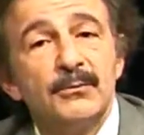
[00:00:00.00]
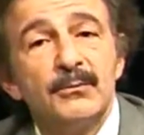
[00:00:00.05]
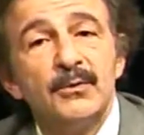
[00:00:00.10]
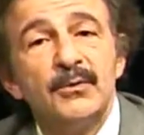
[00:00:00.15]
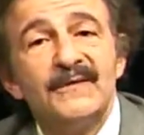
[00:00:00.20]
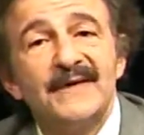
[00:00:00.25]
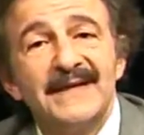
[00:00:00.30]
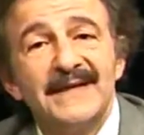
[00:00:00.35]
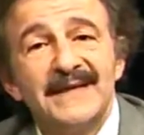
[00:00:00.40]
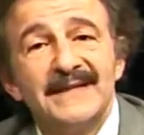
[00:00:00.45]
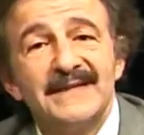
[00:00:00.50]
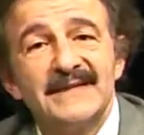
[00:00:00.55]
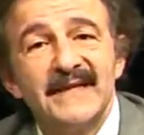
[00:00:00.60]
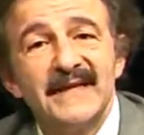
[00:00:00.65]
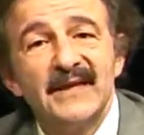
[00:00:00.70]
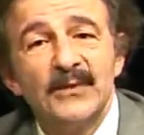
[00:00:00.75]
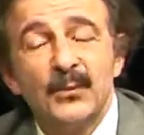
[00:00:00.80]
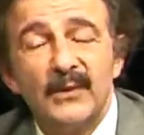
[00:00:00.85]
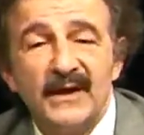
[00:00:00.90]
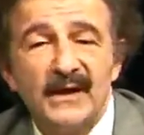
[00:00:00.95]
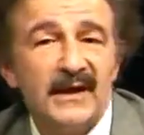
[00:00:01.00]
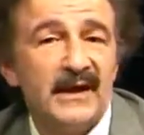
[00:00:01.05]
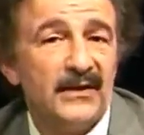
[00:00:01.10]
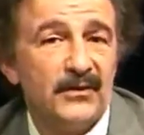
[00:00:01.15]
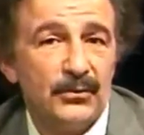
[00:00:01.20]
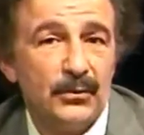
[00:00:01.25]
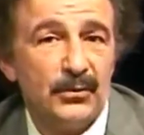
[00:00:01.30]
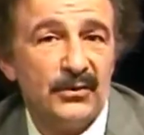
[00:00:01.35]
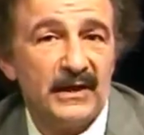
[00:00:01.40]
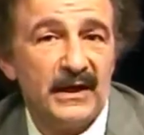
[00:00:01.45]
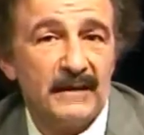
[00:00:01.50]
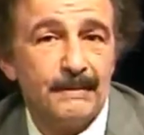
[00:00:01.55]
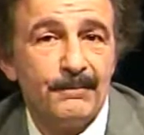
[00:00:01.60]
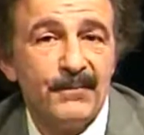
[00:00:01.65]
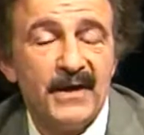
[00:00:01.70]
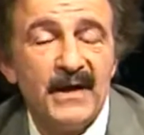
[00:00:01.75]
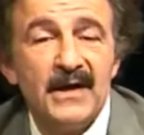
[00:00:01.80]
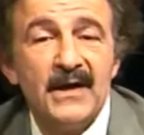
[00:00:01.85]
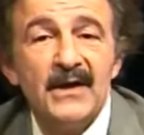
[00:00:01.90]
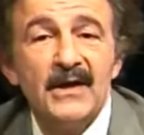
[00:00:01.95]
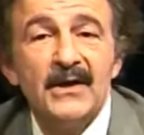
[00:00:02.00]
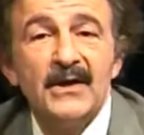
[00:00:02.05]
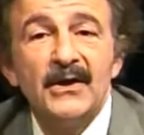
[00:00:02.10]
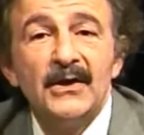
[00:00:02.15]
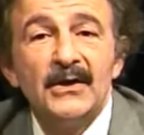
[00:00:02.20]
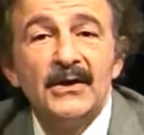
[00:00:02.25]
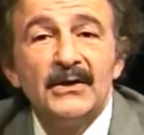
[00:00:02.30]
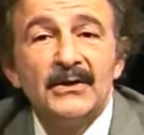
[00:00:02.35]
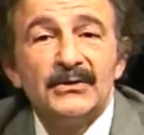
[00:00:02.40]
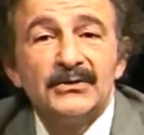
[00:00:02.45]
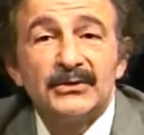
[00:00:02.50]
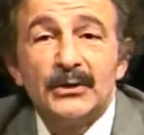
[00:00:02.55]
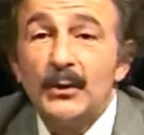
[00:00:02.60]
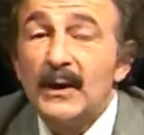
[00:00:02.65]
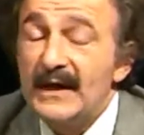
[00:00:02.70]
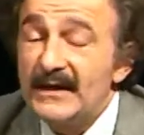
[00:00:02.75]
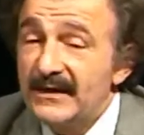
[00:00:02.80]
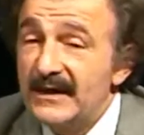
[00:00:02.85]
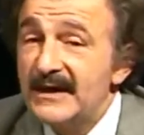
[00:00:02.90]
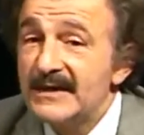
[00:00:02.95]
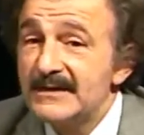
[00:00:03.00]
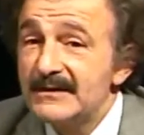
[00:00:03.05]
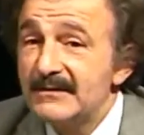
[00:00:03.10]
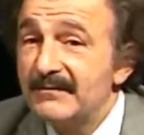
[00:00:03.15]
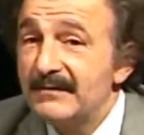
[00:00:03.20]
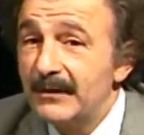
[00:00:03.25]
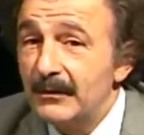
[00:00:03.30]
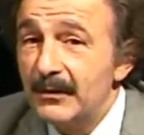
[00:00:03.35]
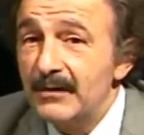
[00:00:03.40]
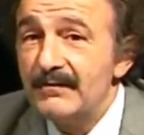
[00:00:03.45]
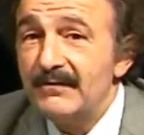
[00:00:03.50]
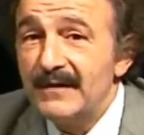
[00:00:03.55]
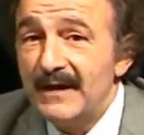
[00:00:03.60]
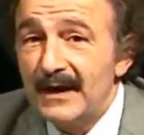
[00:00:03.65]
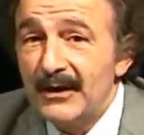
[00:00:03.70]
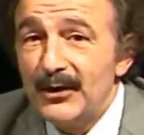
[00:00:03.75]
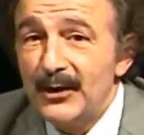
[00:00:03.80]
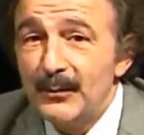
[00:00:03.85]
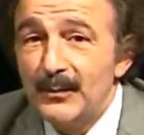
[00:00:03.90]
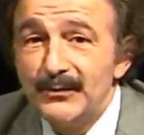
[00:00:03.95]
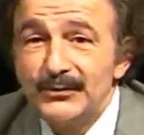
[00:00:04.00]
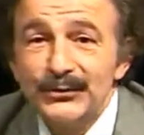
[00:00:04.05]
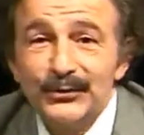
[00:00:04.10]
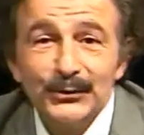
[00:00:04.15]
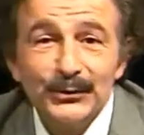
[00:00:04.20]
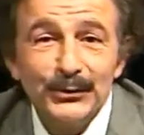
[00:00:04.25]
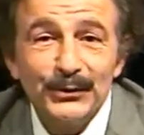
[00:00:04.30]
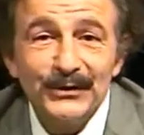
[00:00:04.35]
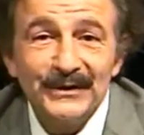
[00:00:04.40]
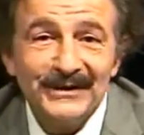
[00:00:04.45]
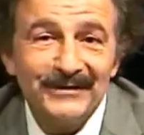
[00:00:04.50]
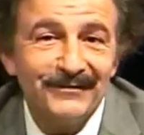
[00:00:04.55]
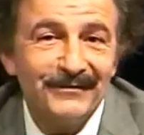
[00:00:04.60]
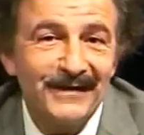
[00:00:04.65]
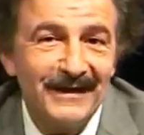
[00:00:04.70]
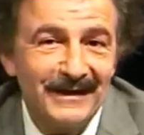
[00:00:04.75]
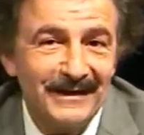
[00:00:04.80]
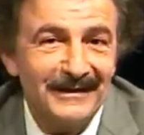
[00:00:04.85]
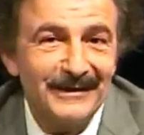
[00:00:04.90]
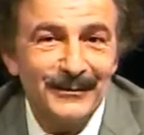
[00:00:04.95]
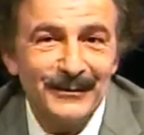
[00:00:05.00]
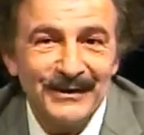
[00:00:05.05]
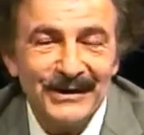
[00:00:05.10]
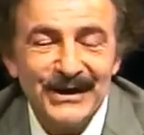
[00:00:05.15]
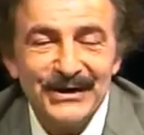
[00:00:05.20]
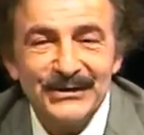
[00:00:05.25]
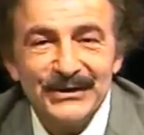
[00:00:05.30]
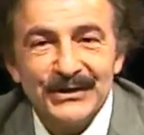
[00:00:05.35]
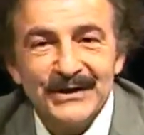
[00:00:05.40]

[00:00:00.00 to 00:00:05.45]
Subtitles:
any skin. We can't do that. So I think it's a very valuable tool in fat elimination.